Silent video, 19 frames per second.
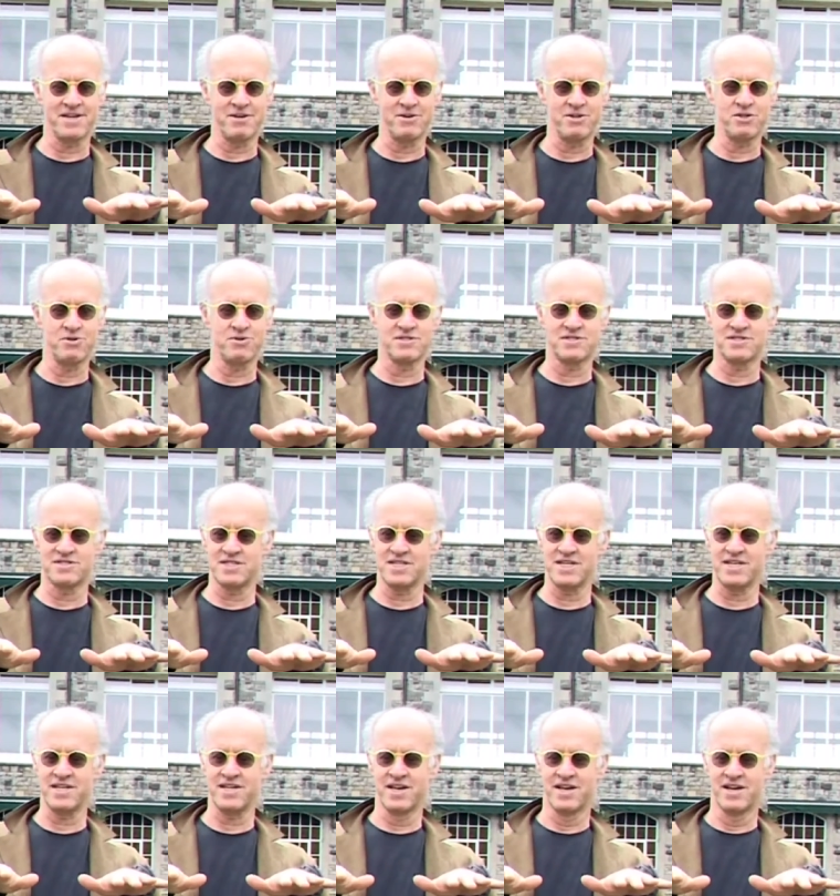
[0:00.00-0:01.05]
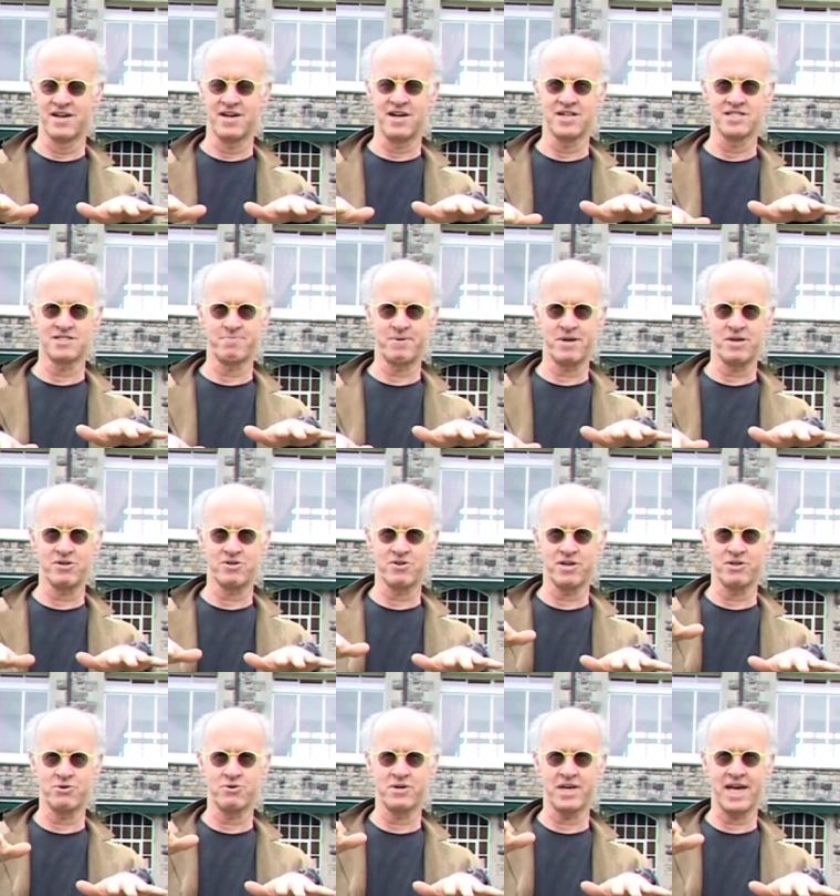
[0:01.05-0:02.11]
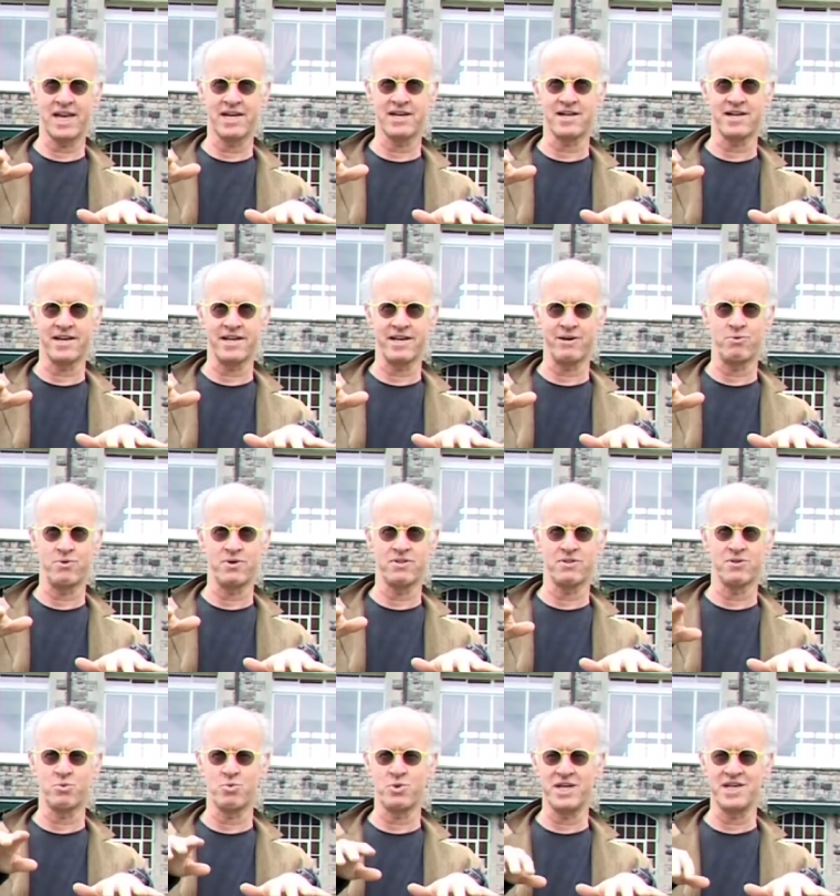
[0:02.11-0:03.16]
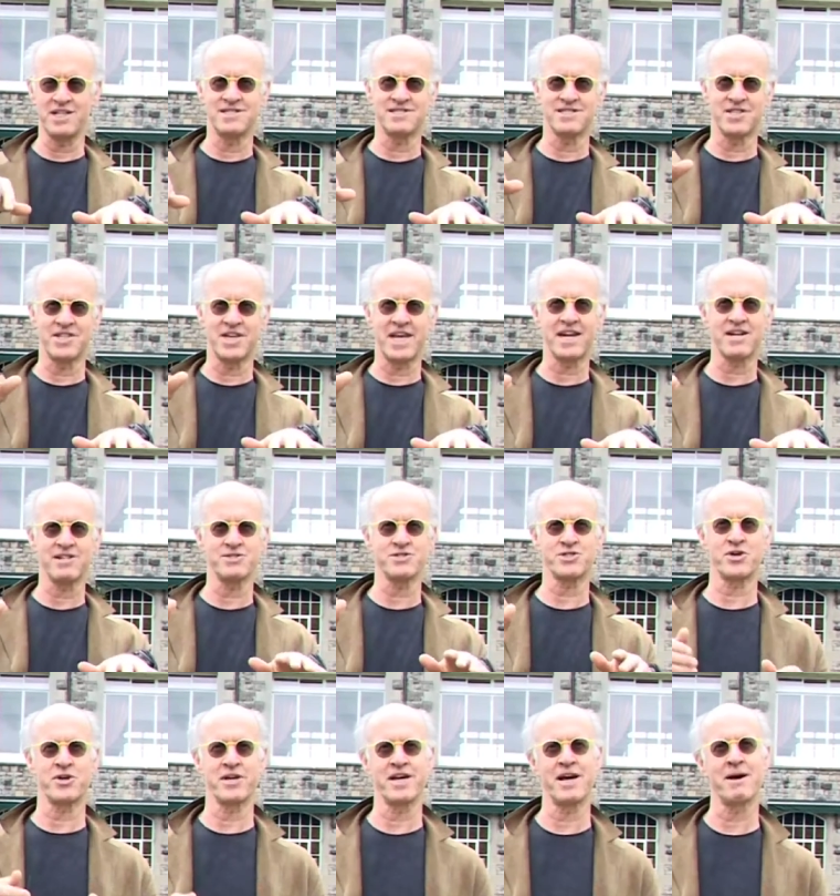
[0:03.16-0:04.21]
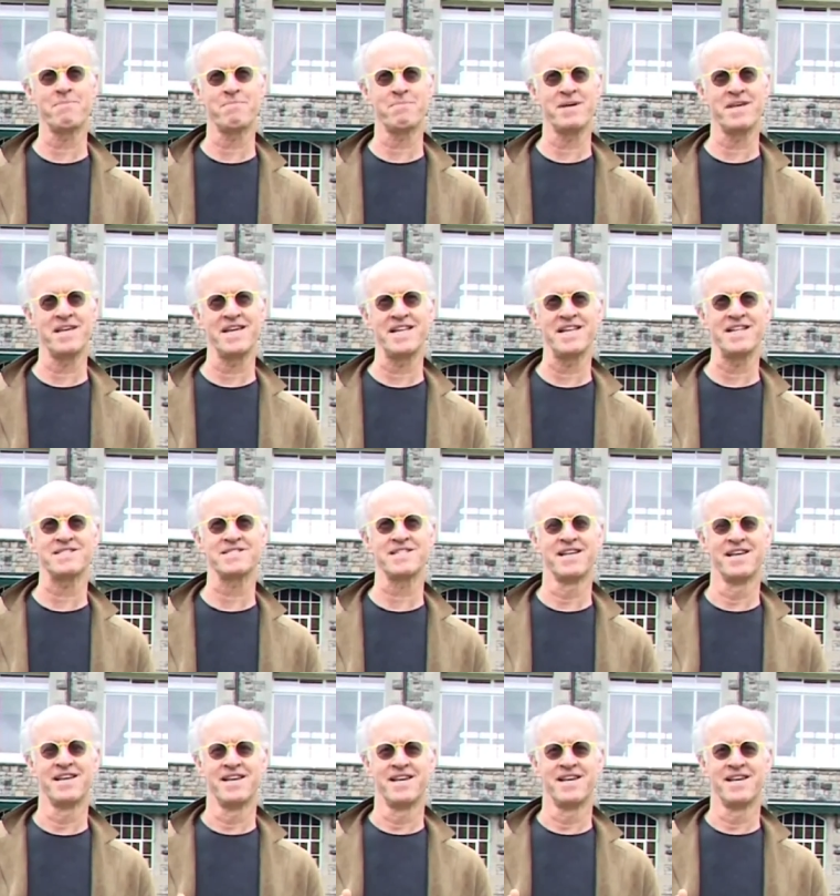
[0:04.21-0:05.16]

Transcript: and you could see our spelt growing organically with the weeds and the nettles growing up in it